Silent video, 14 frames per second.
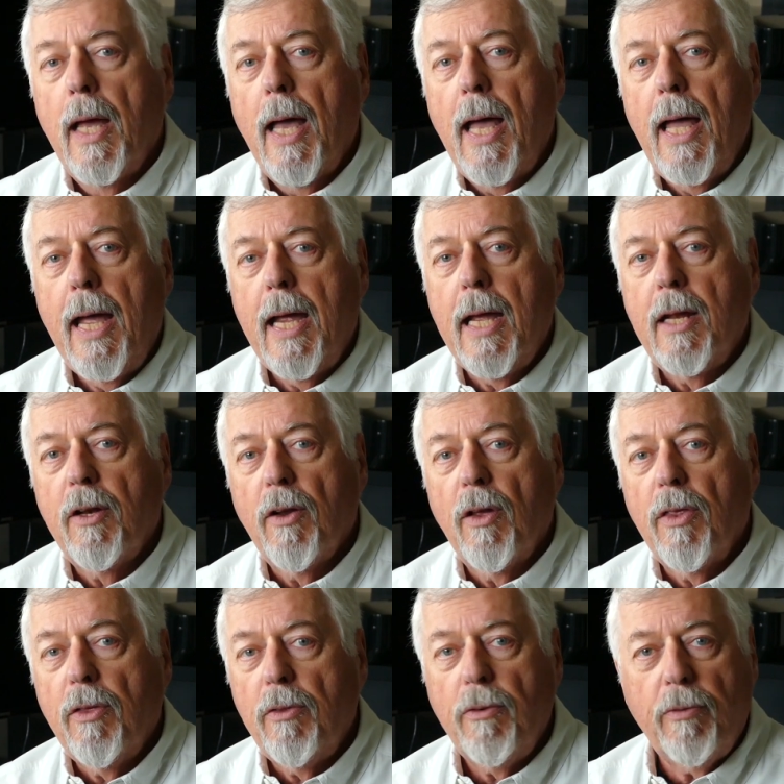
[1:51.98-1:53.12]
And
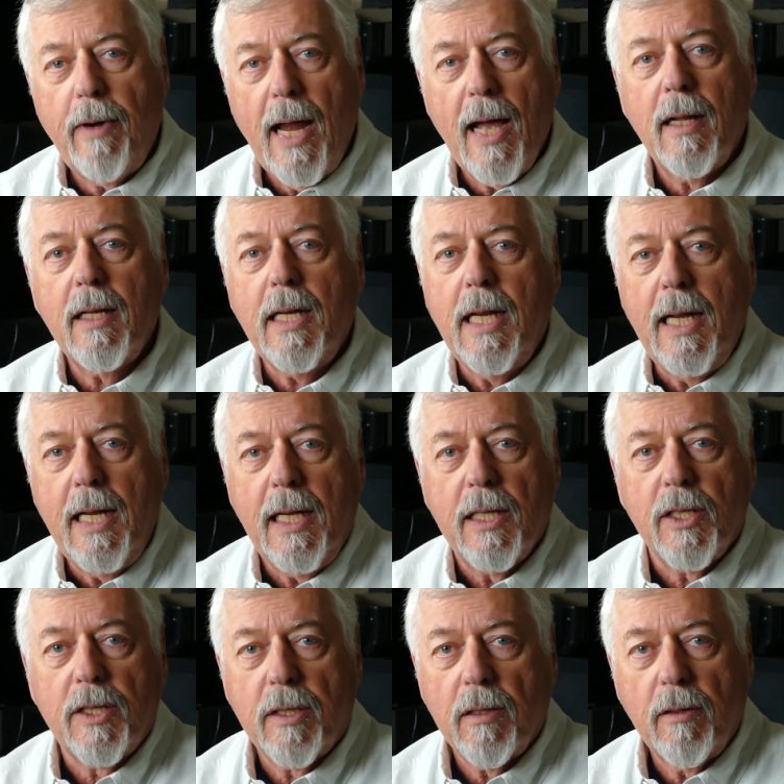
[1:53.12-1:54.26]
the reality
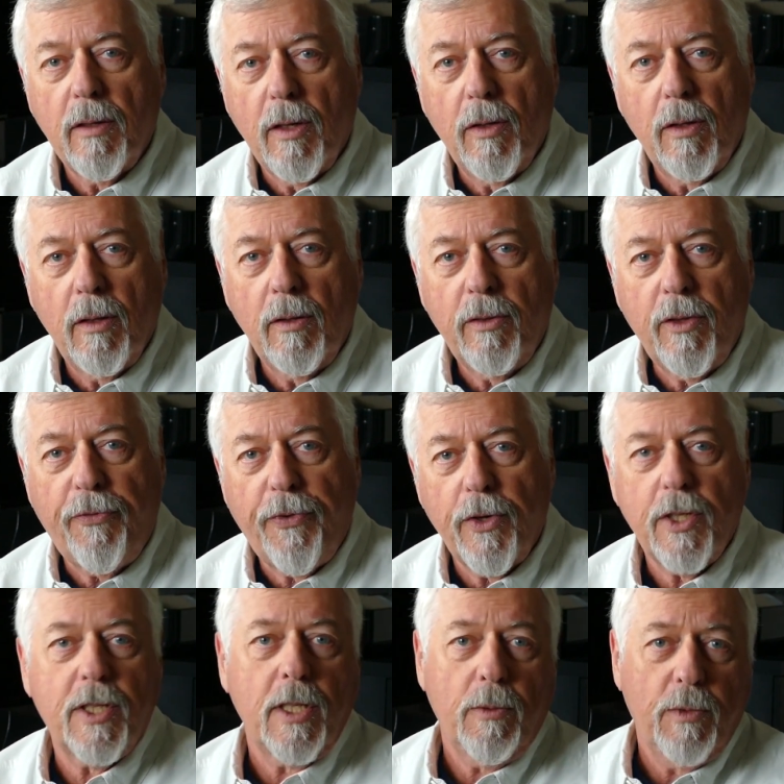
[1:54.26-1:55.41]
is, the
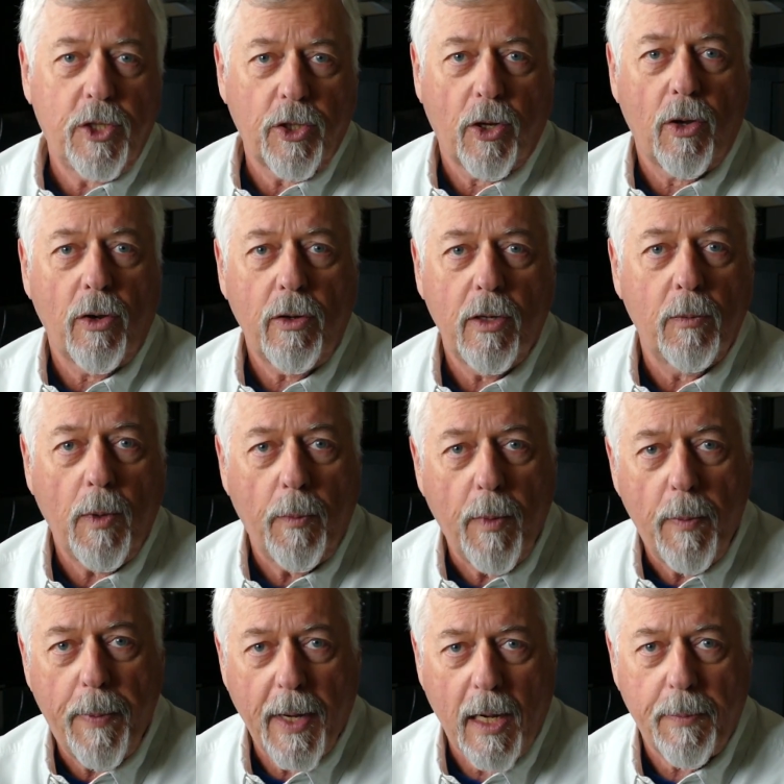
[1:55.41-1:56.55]
first thing we should learn when we
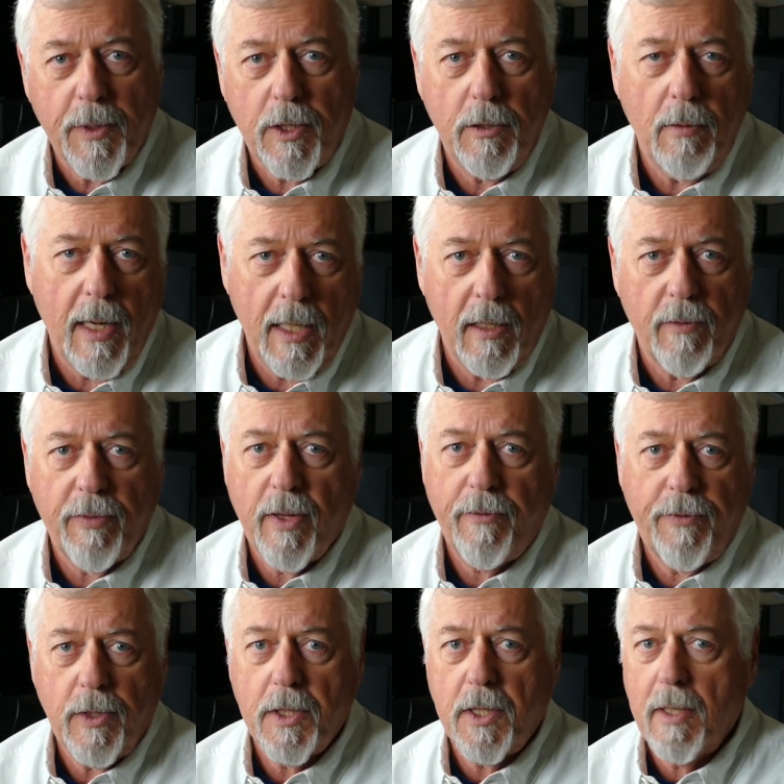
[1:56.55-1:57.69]
pick up a two-hander for the
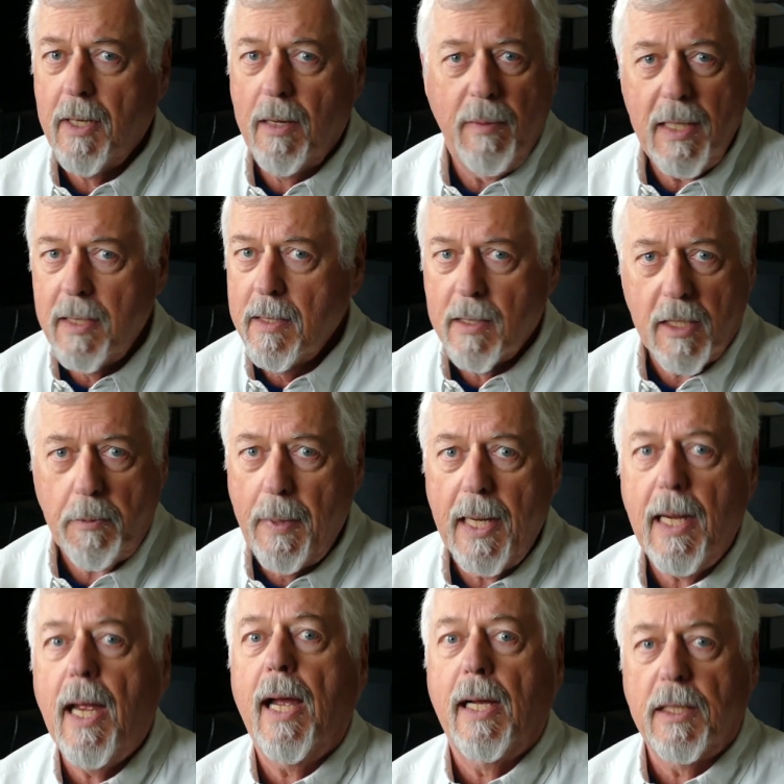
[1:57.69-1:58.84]
first time isn't a spey
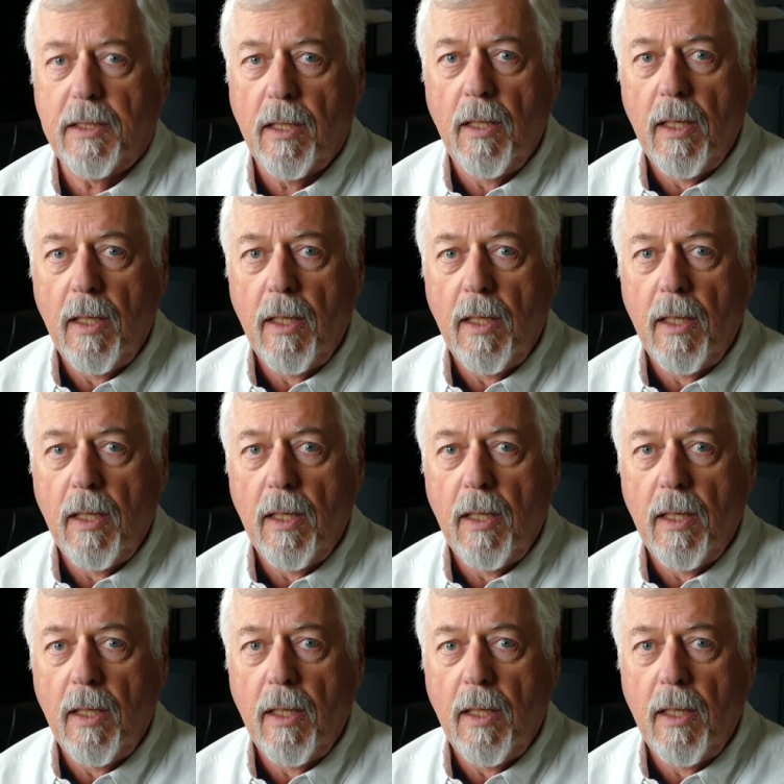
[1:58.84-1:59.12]
cast.